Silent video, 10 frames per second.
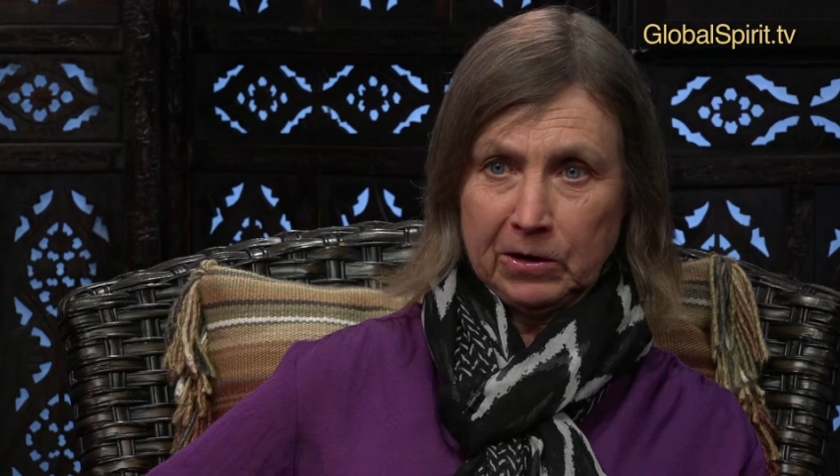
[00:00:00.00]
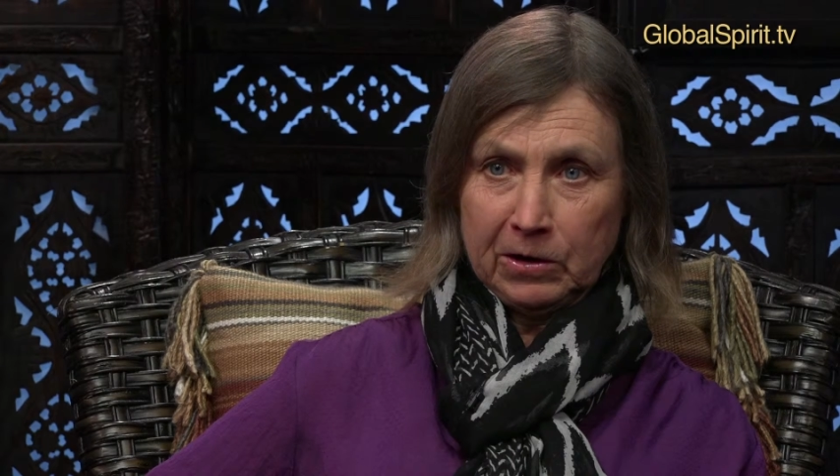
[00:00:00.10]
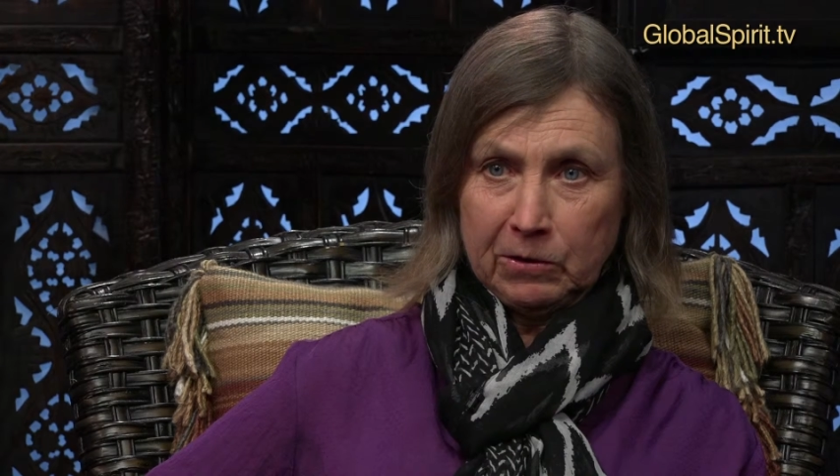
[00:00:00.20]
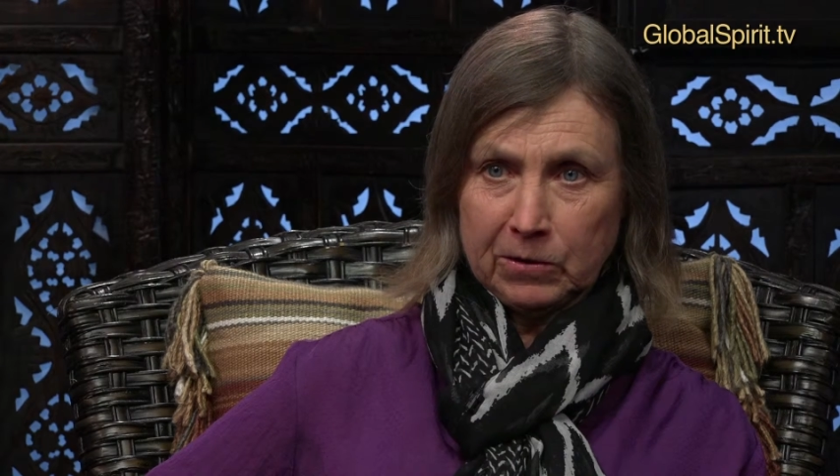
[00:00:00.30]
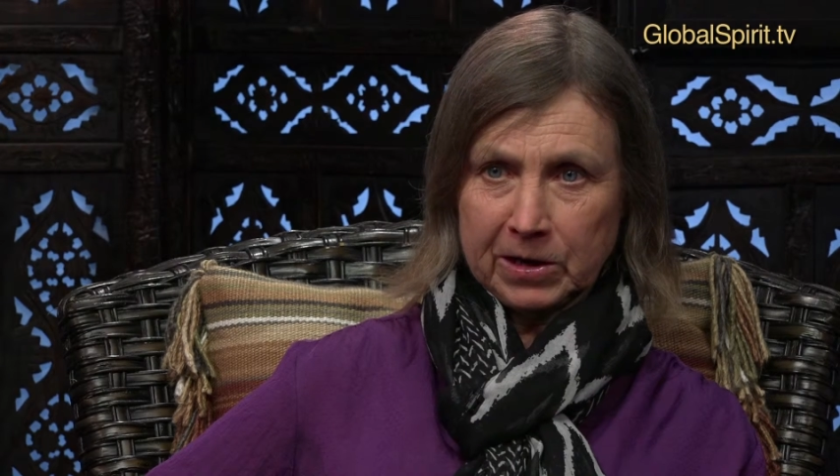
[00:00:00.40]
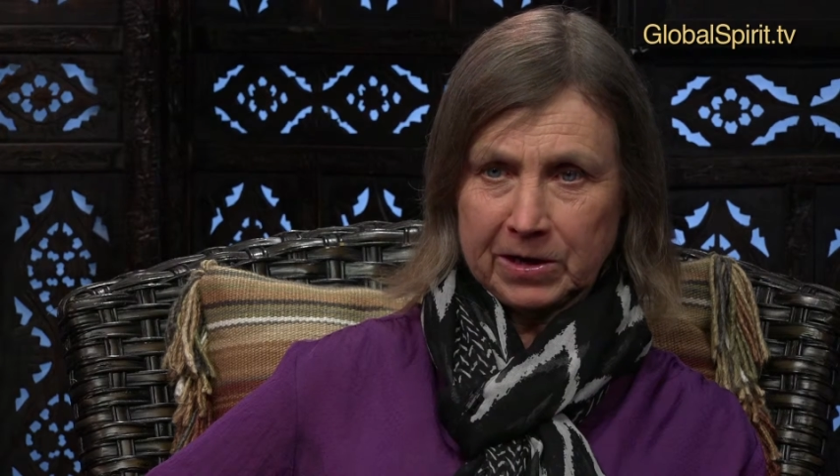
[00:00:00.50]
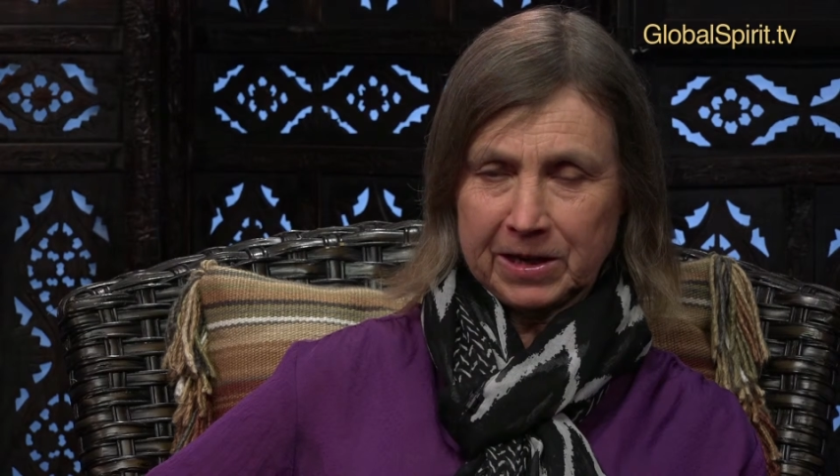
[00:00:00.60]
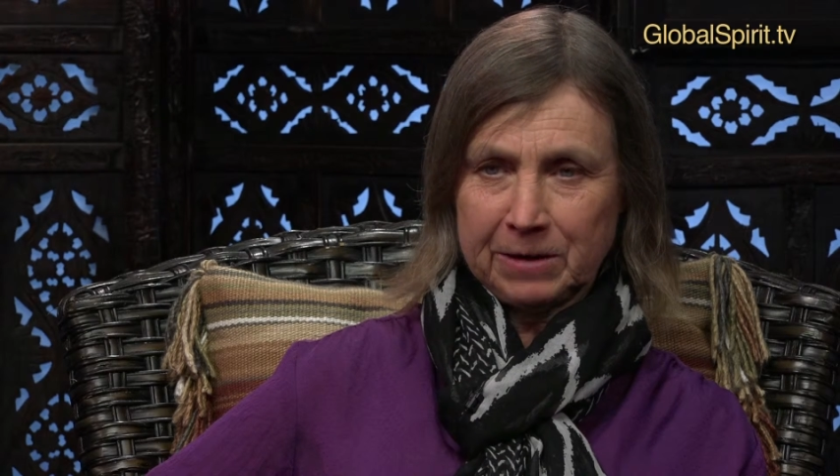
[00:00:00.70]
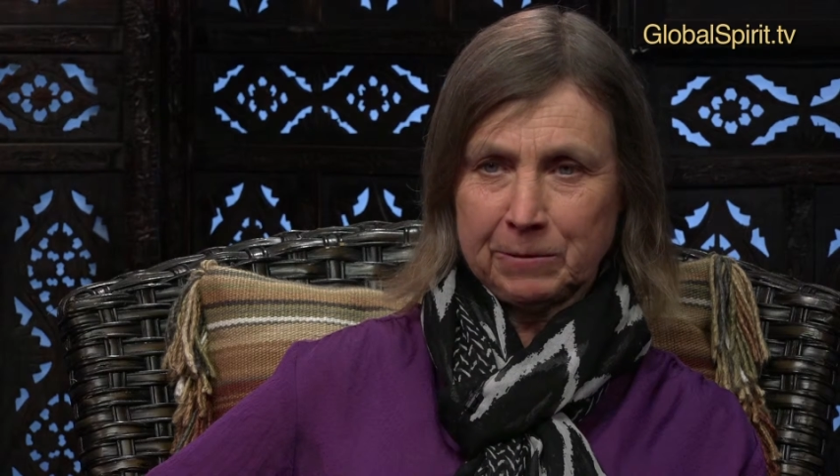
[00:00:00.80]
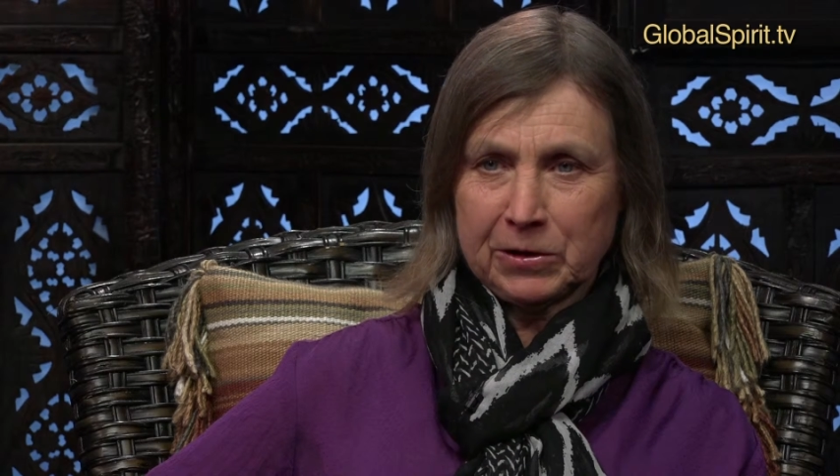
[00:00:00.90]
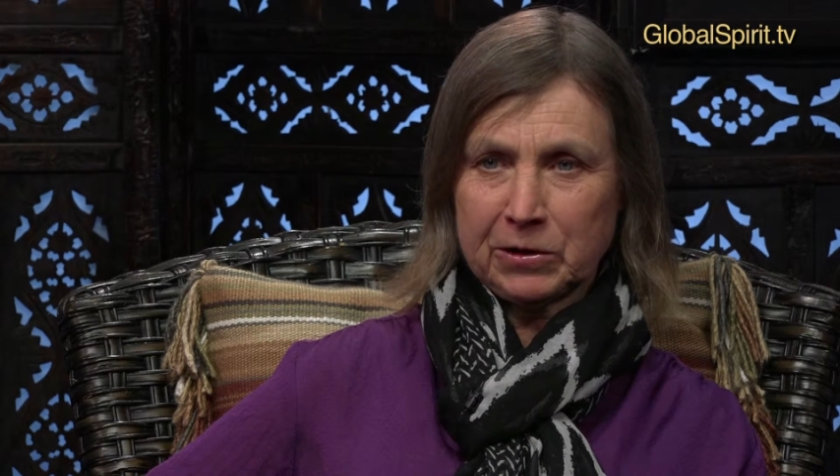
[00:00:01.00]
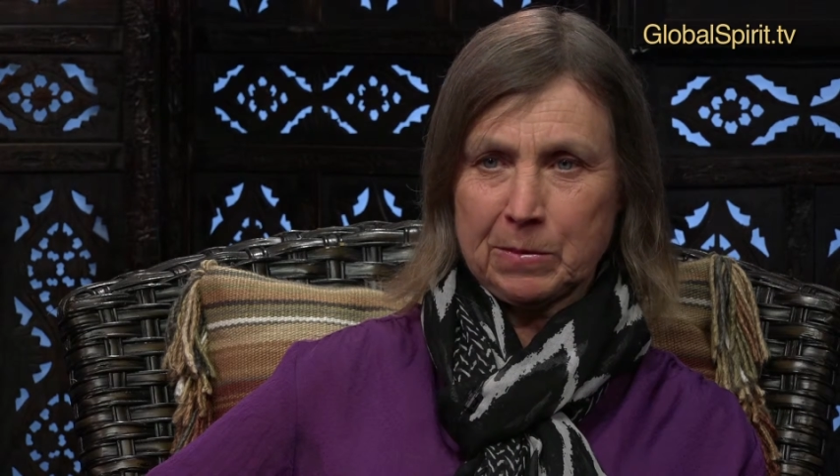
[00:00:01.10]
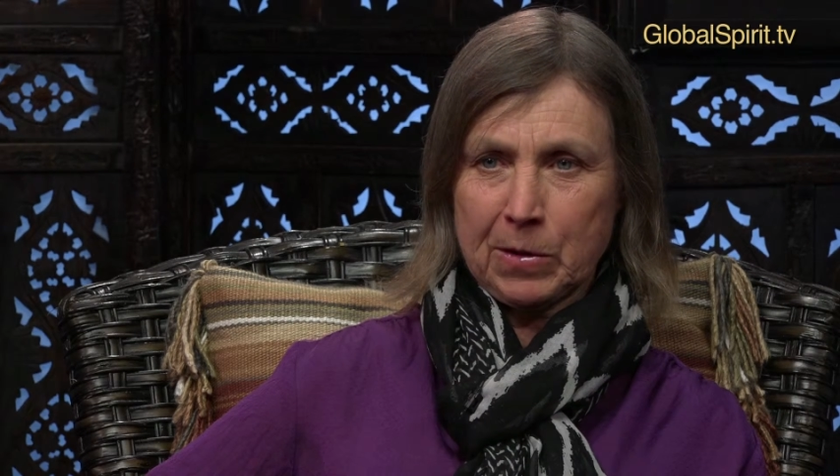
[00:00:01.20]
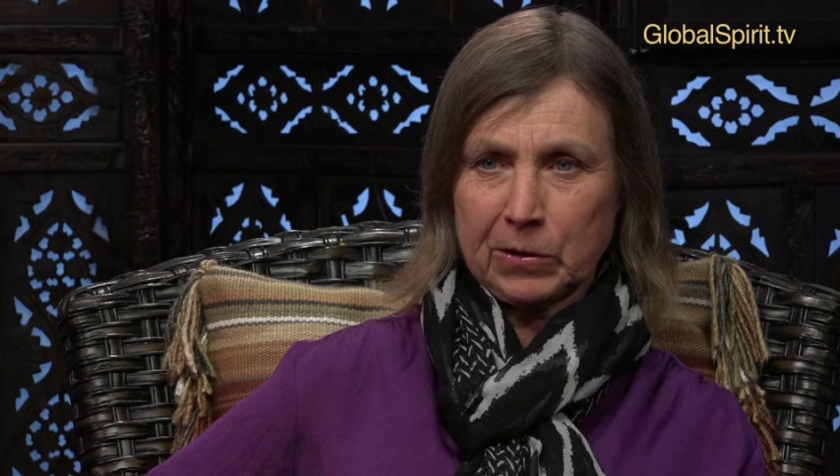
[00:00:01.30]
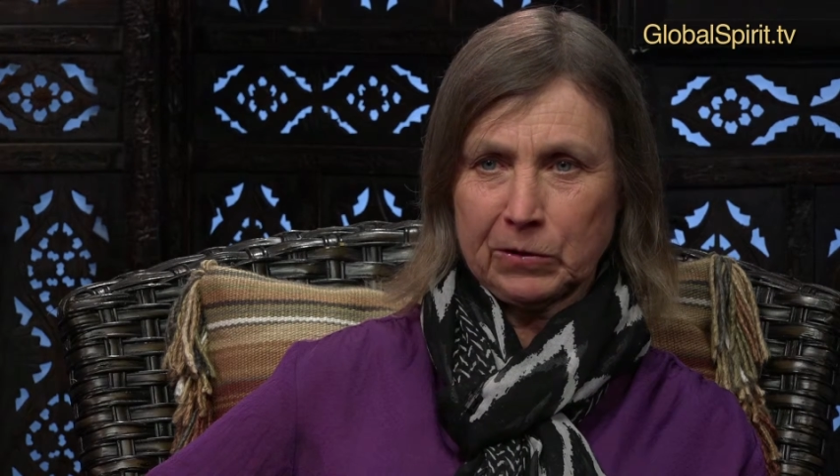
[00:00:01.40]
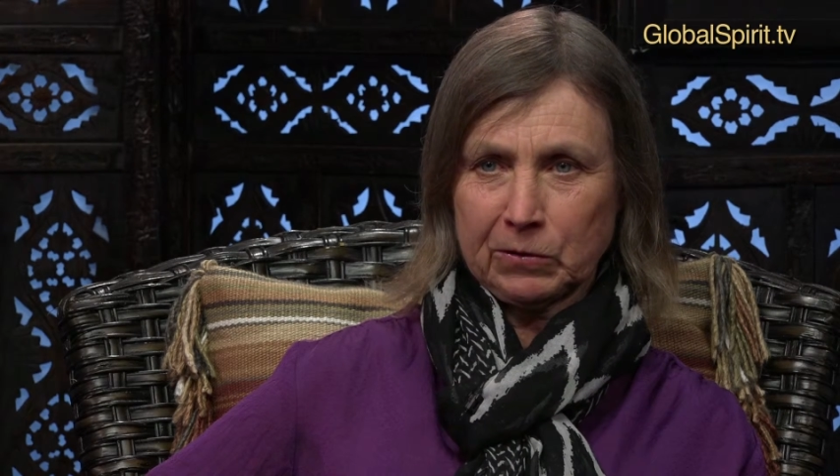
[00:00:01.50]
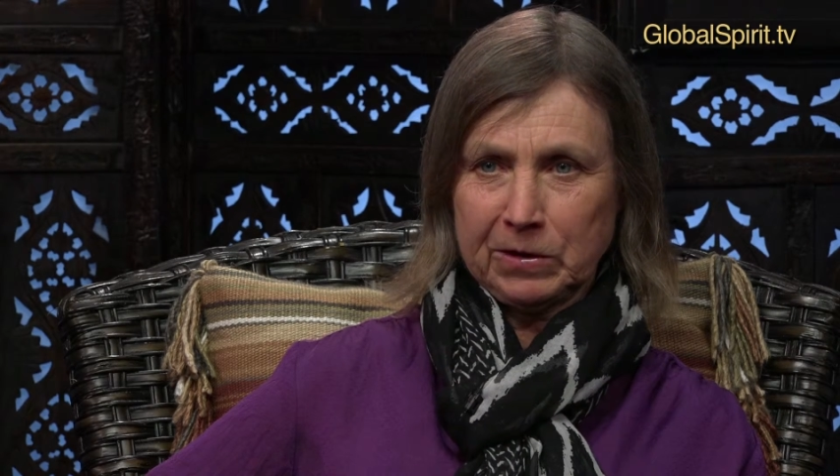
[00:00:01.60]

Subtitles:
unit in which the parts